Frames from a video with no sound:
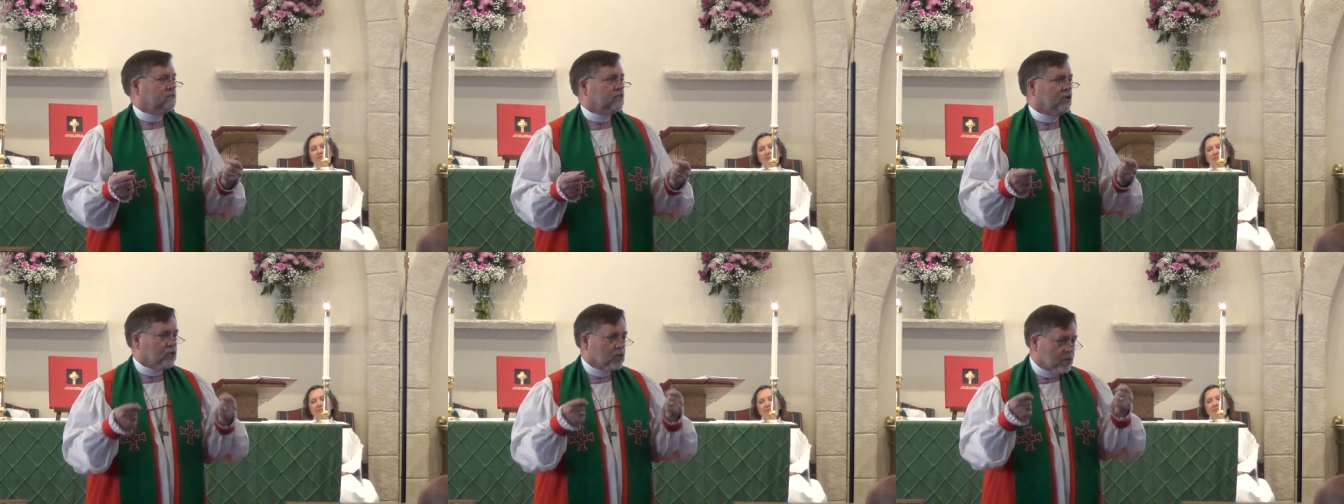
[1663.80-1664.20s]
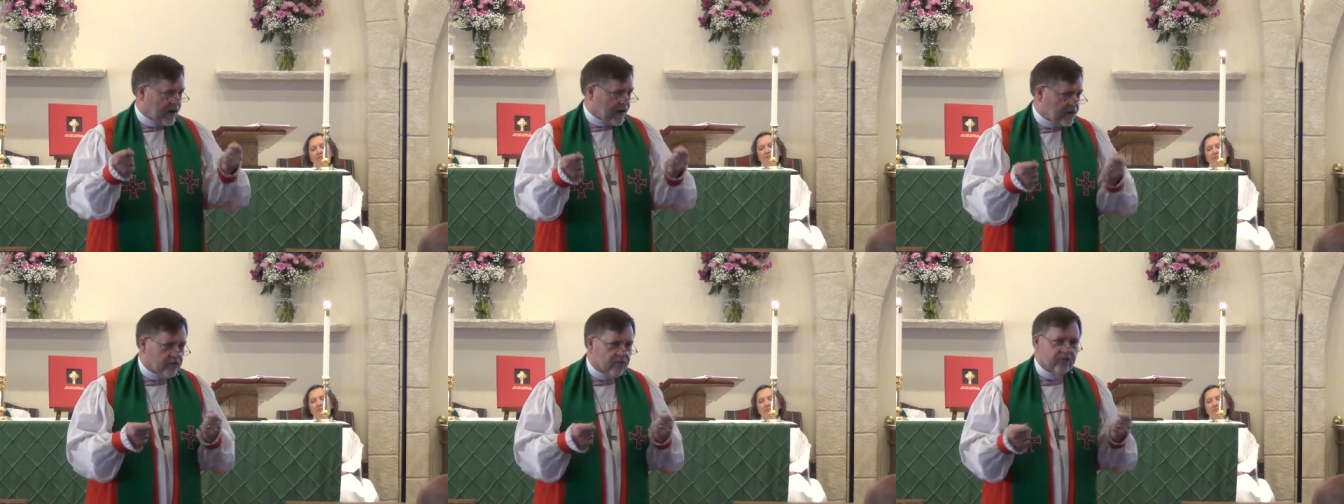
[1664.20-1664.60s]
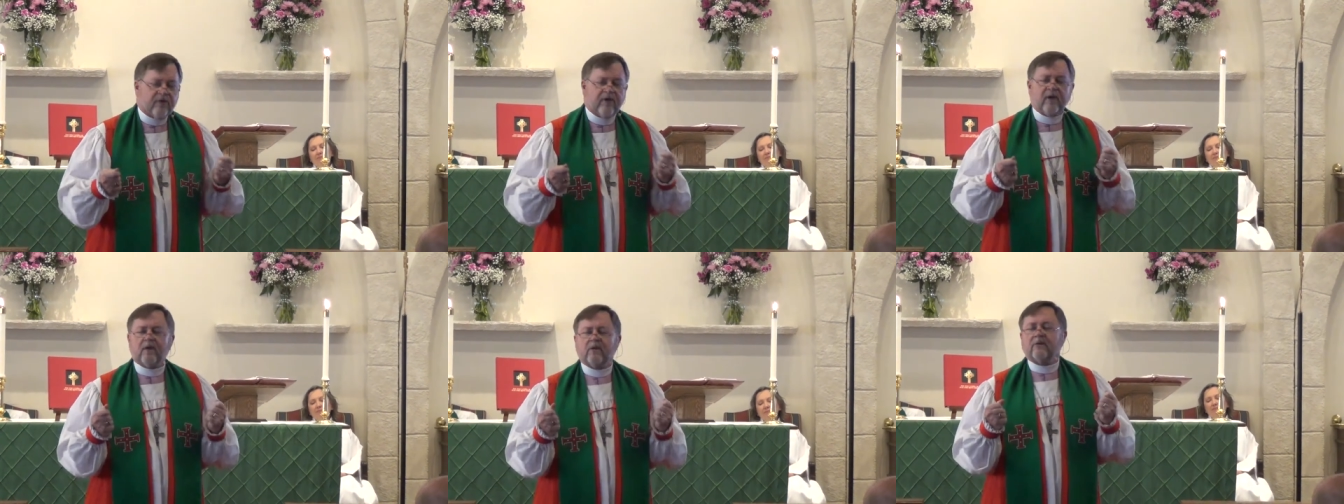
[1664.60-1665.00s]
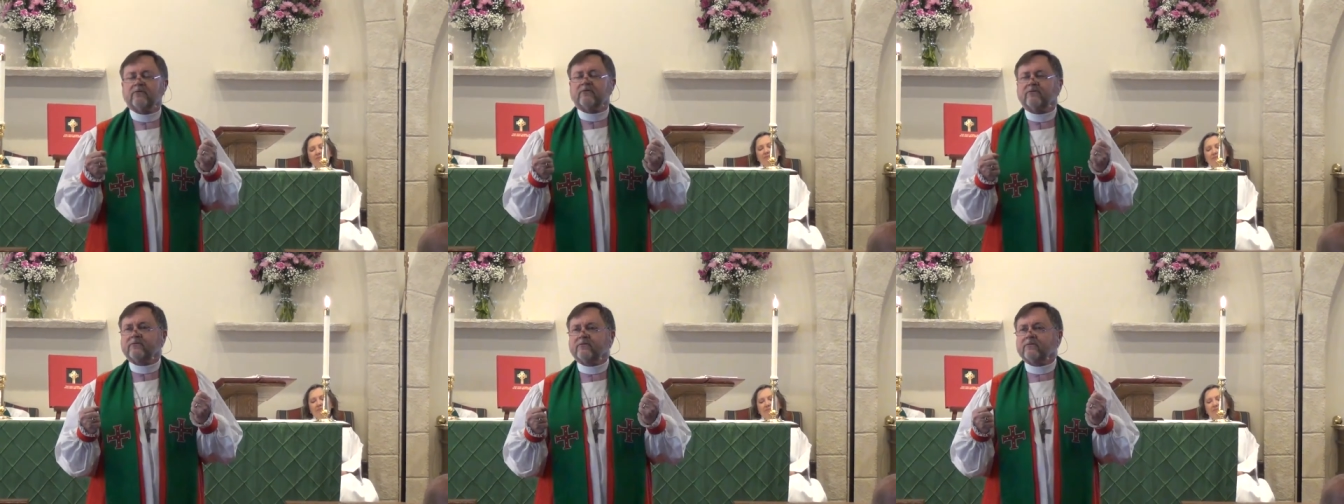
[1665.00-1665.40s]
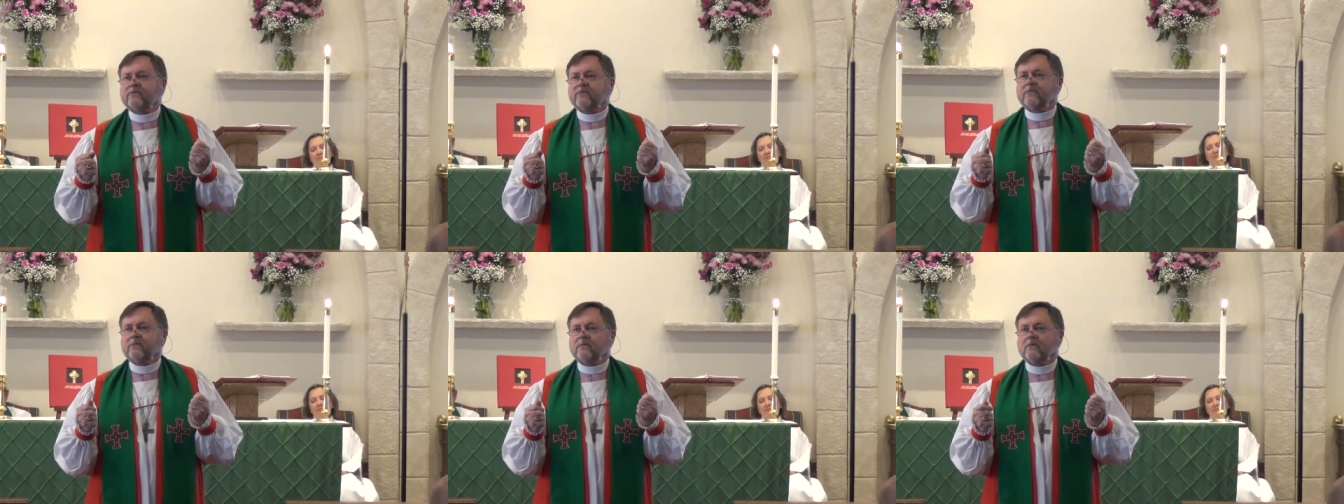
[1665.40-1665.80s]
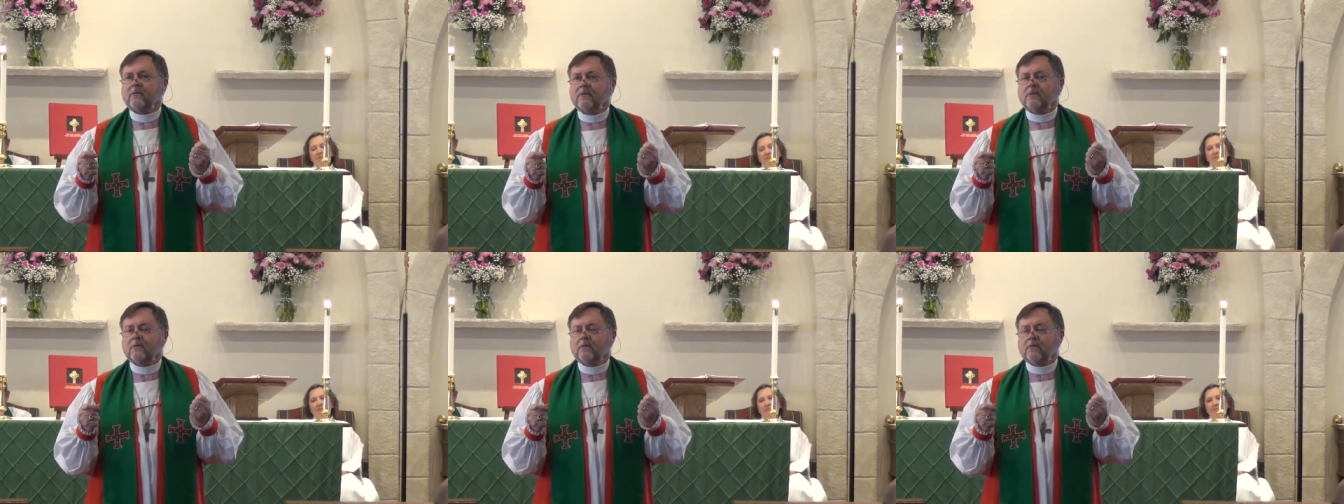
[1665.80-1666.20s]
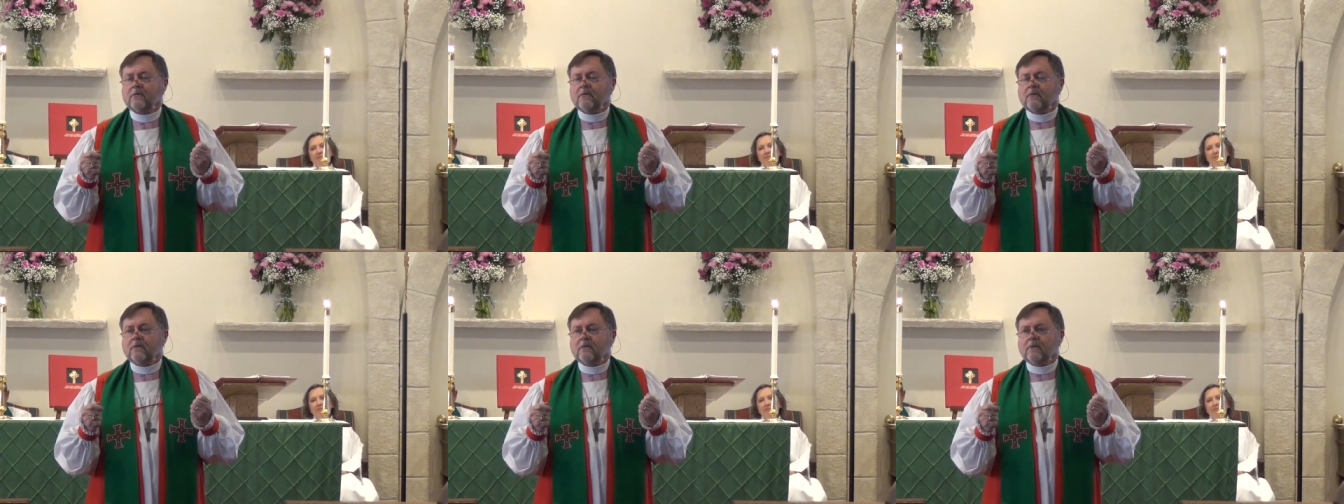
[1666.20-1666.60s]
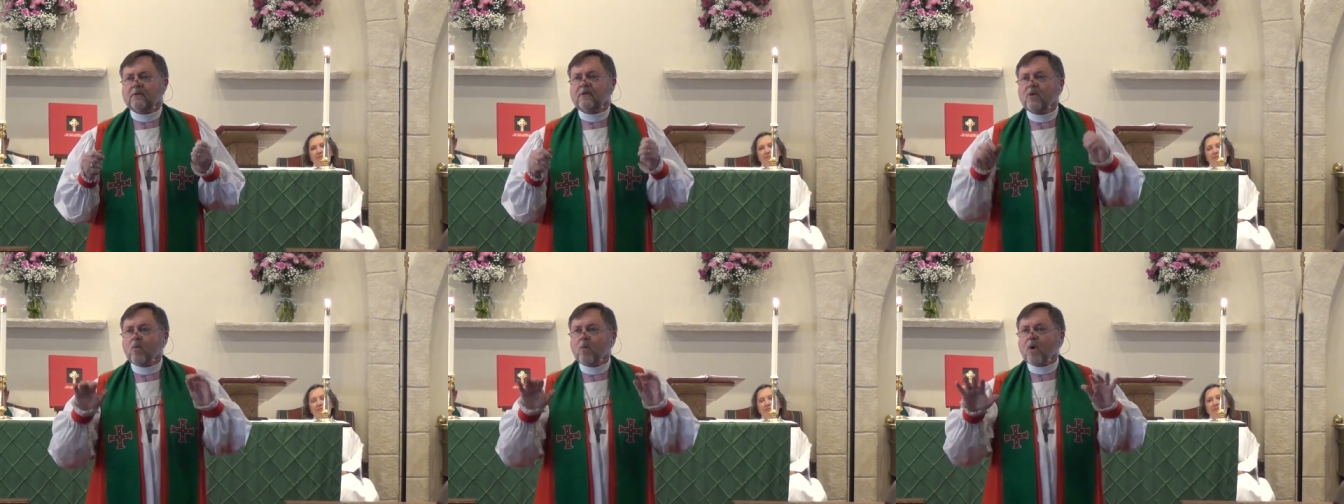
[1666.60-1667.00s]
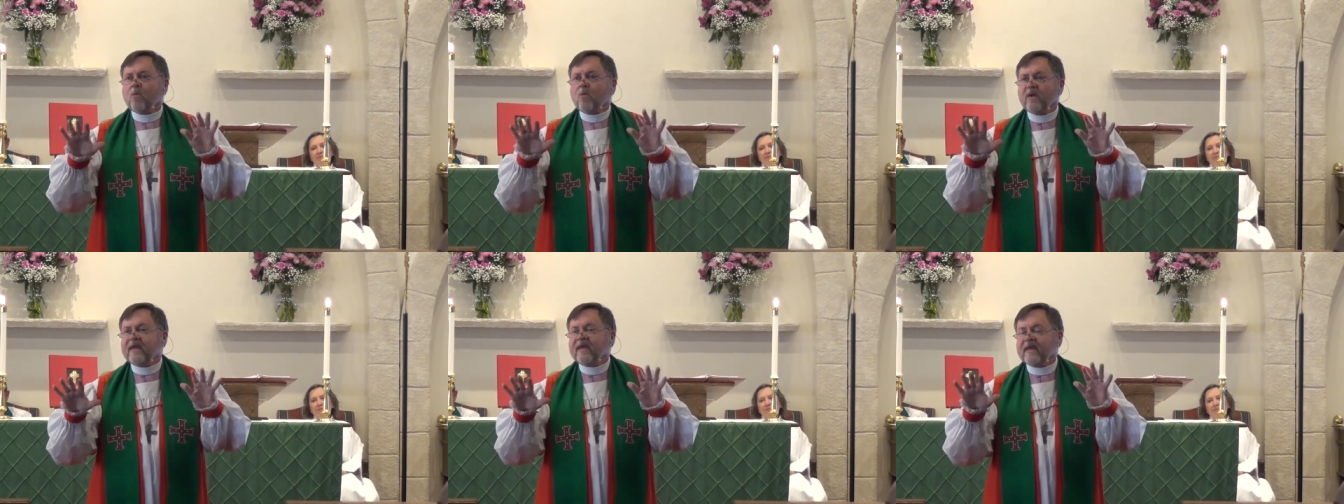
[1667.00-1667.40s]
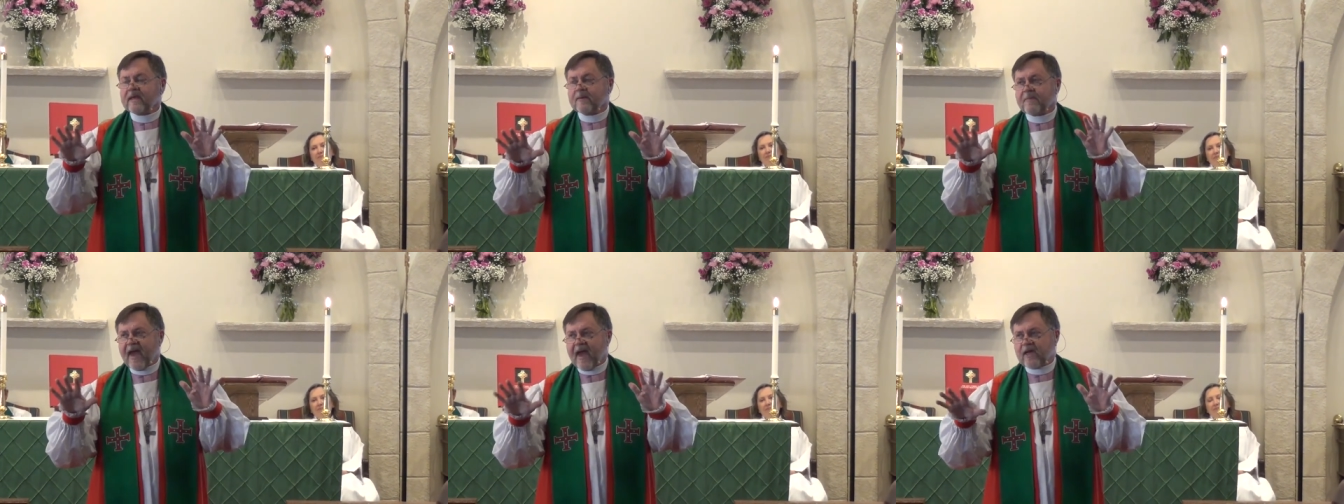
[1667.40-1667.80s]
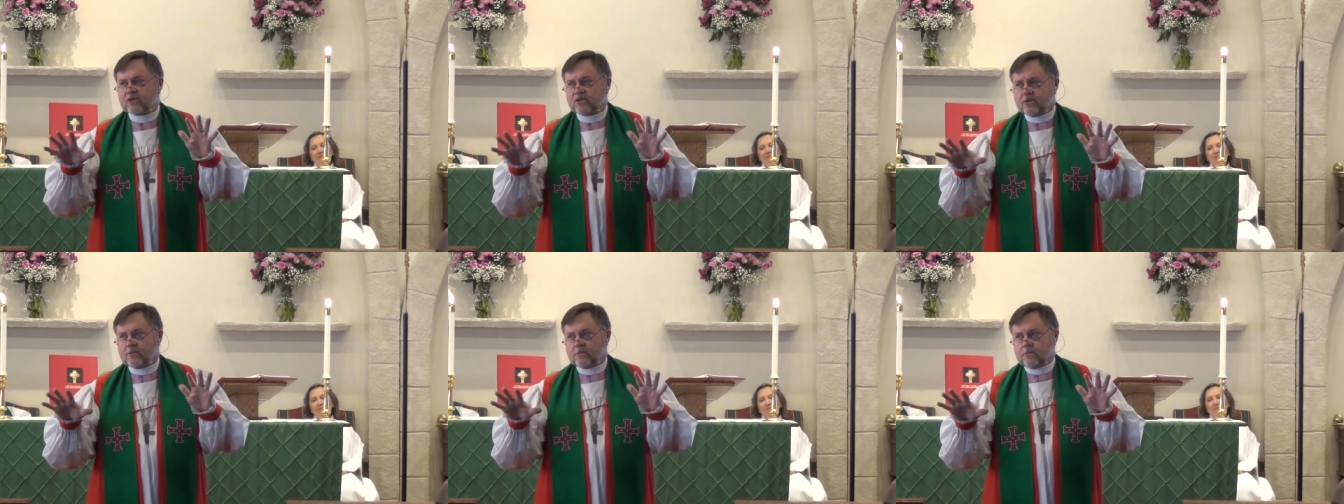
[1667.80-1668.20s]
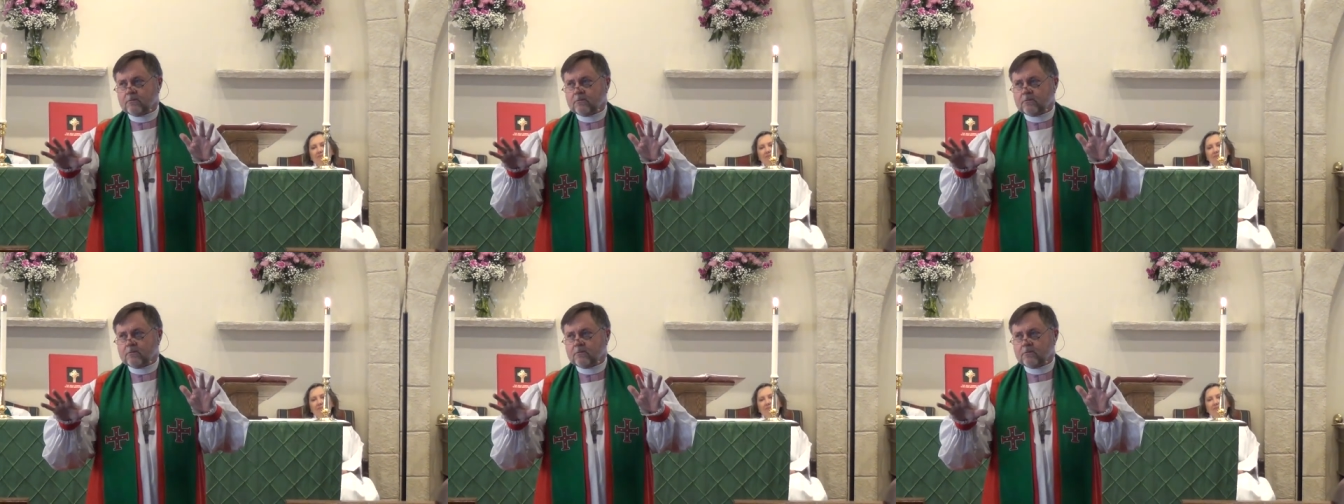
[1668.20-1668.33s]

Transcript: To greater things than what we can imagine